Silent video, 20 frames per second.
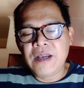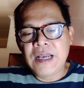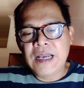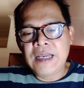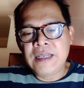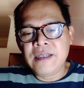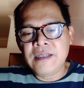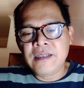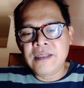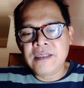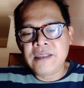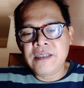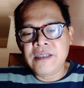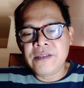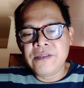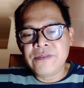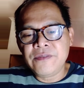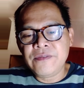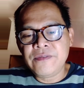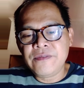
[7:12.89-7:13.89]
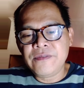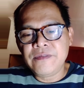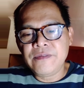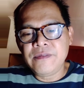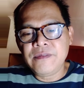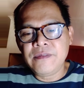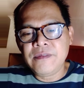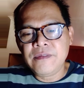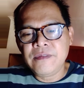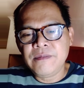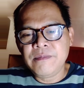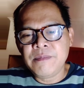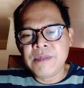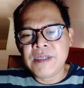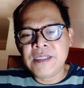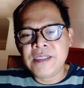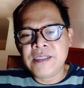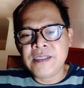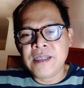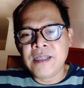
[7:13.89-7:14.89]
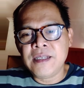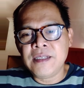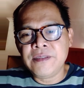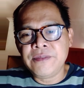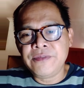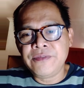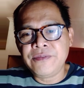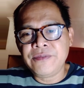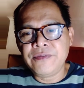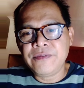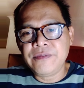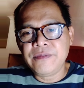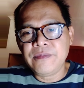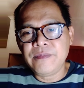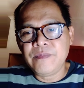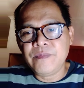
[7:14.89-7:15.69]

I did not give myself